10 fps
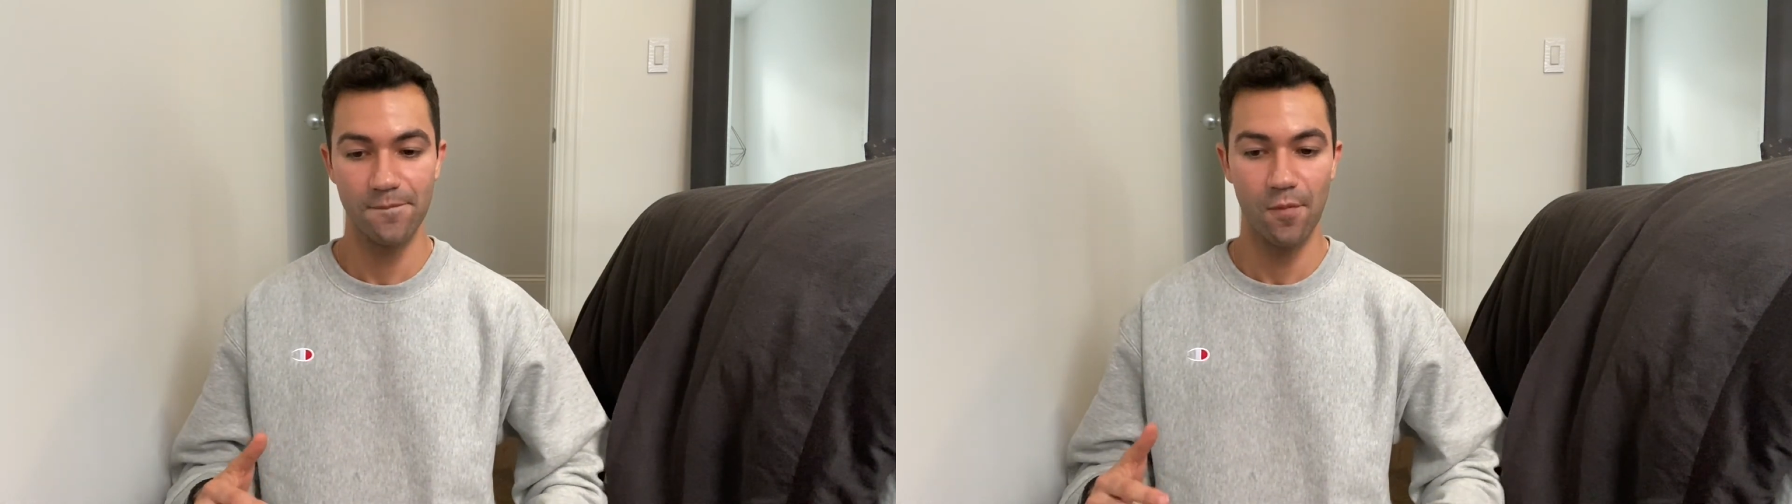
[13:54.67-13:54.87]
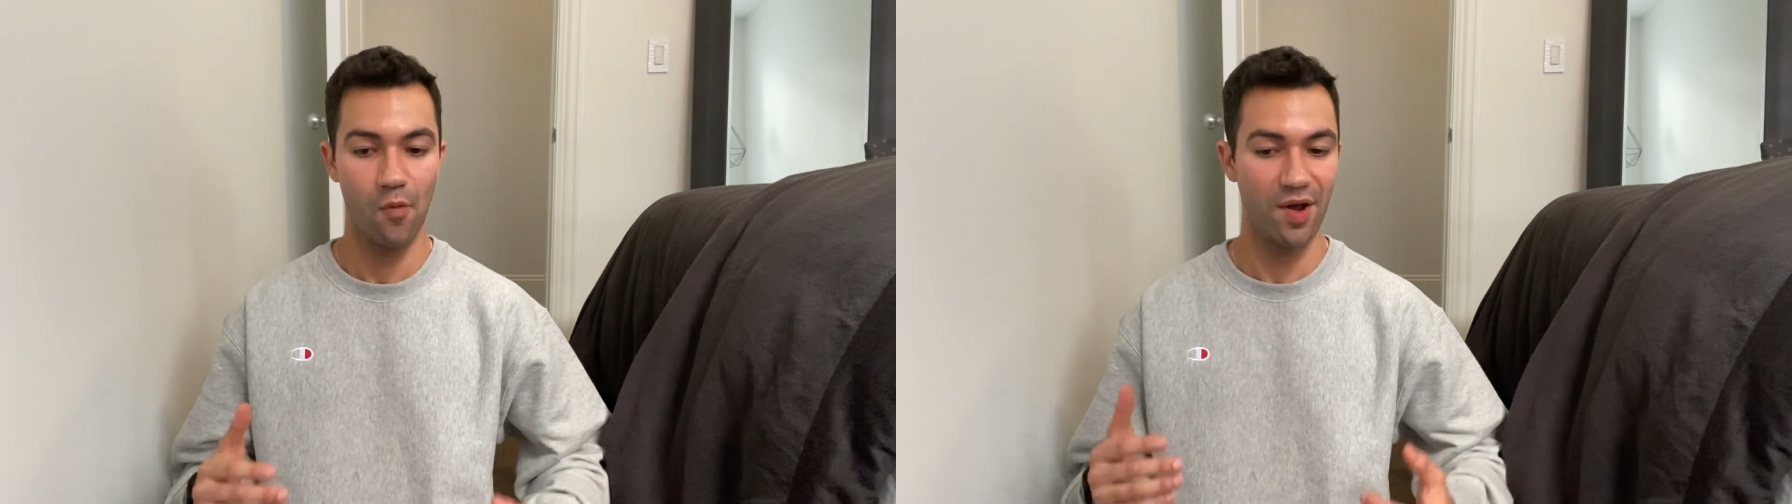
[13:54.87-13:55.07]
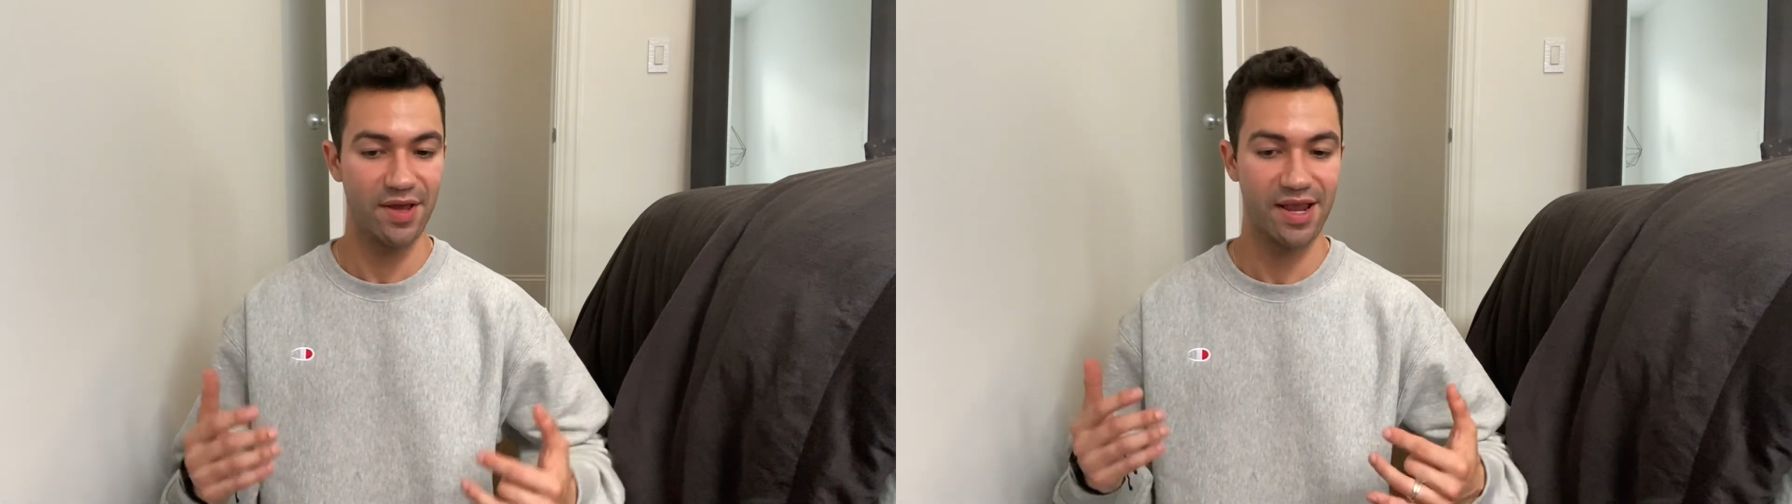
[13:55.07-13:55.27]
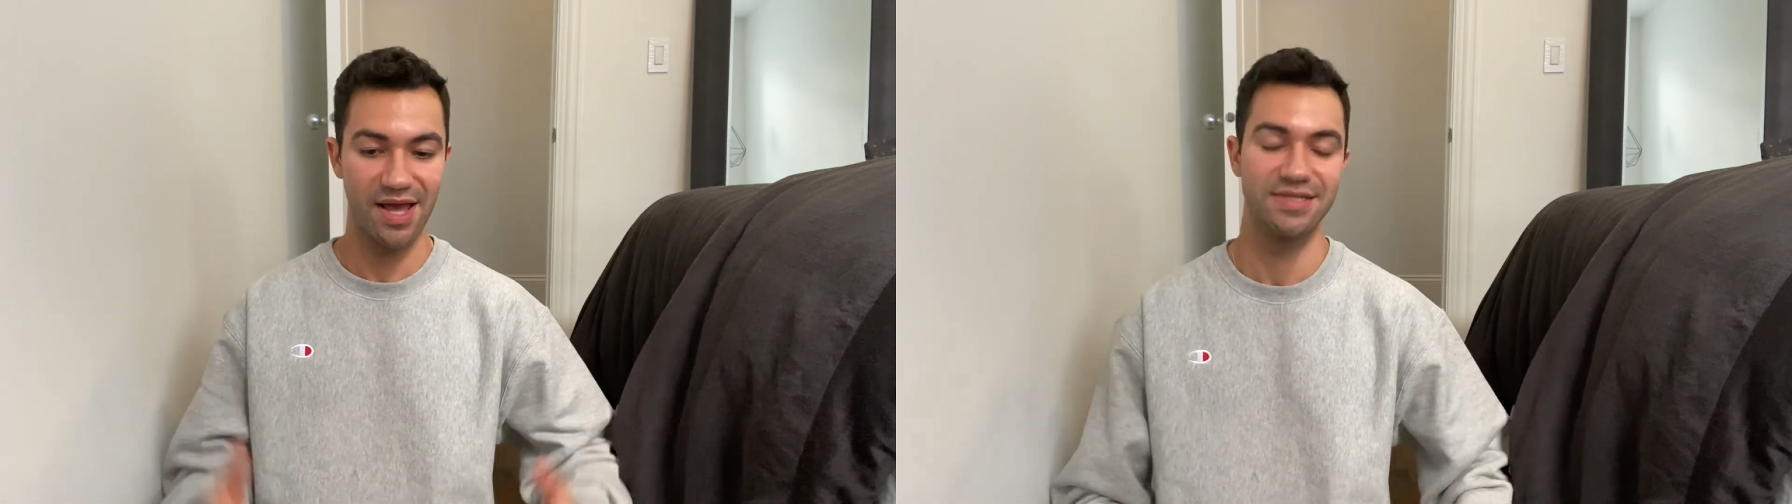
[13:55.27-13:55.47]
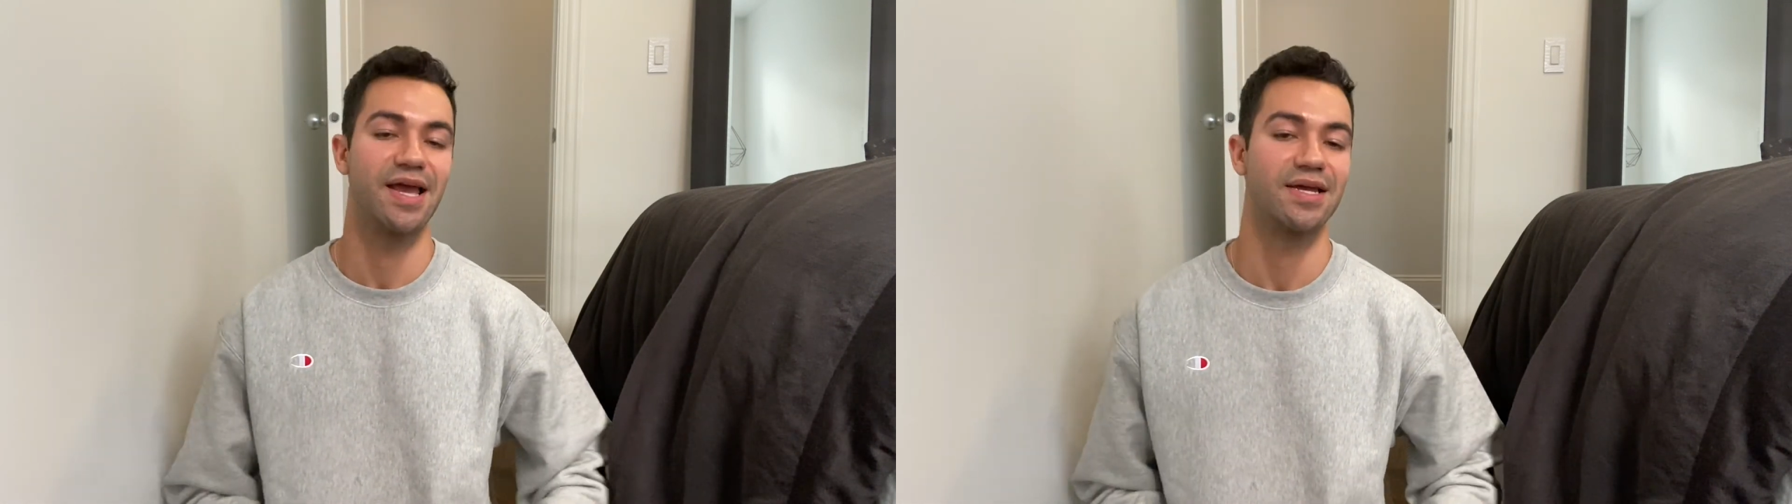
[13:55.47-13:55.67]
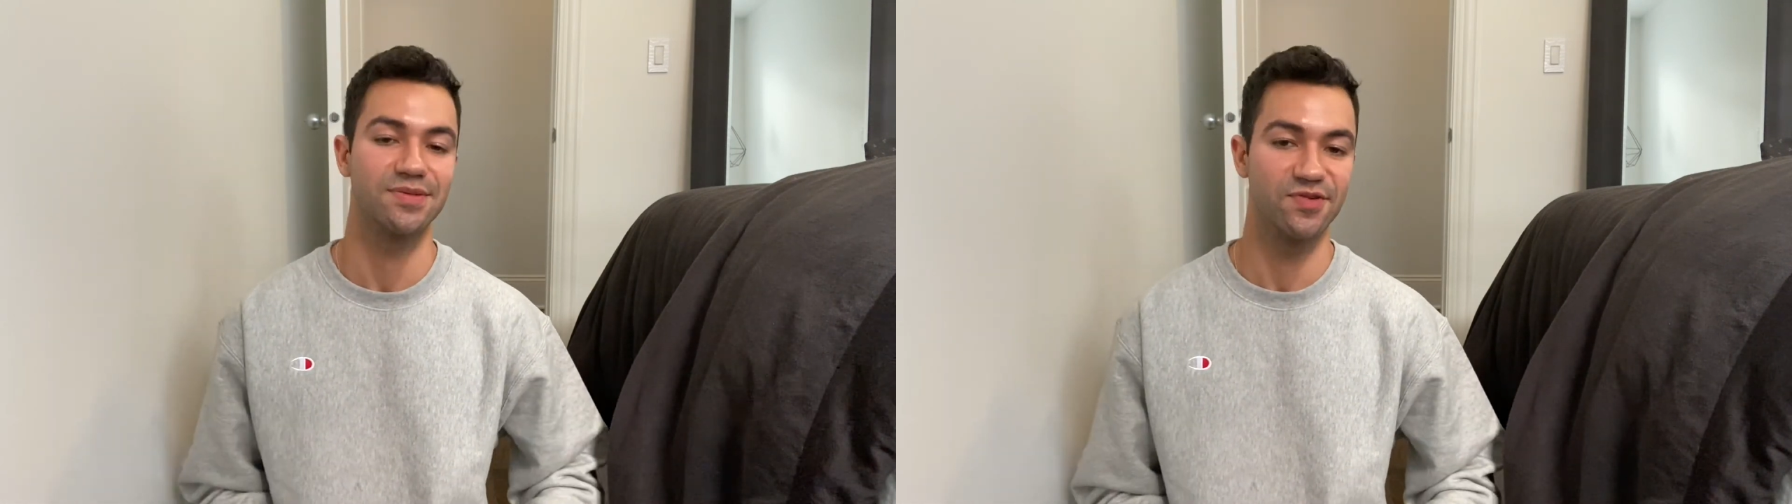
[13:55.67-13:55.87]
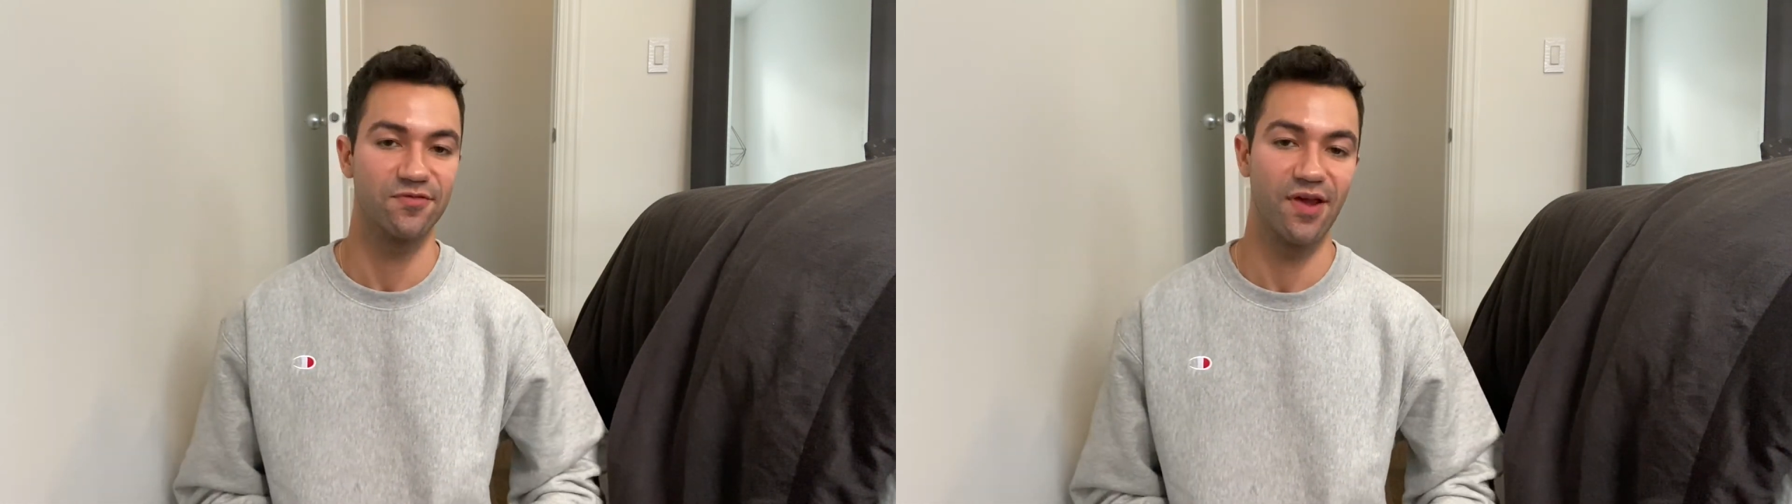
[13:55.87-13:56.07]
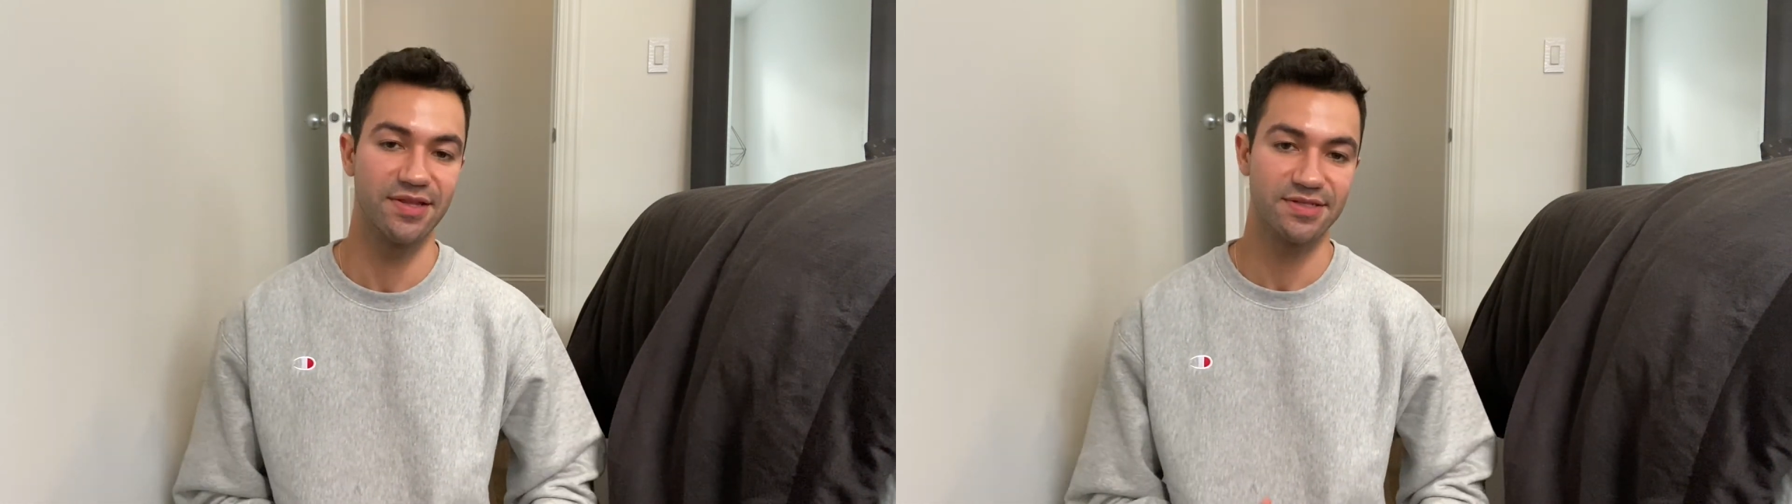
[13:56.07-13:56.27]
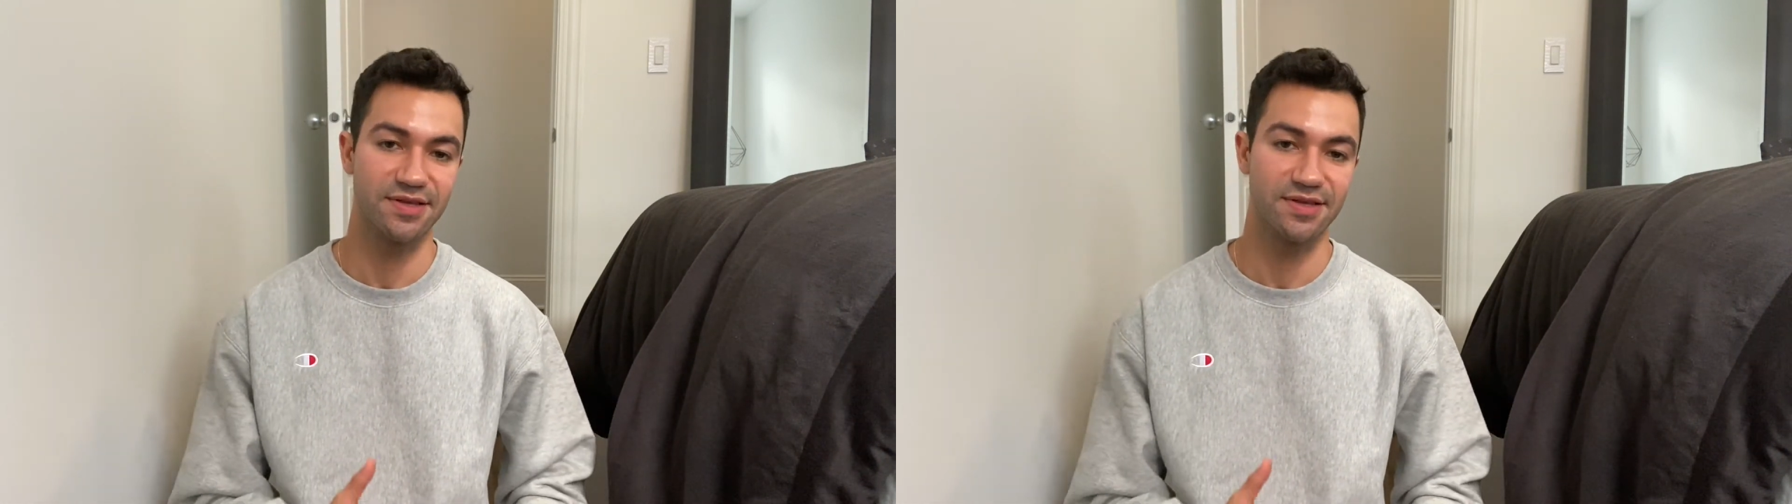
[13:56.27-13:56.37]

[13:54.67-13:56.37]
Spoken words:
want to contact and be friends.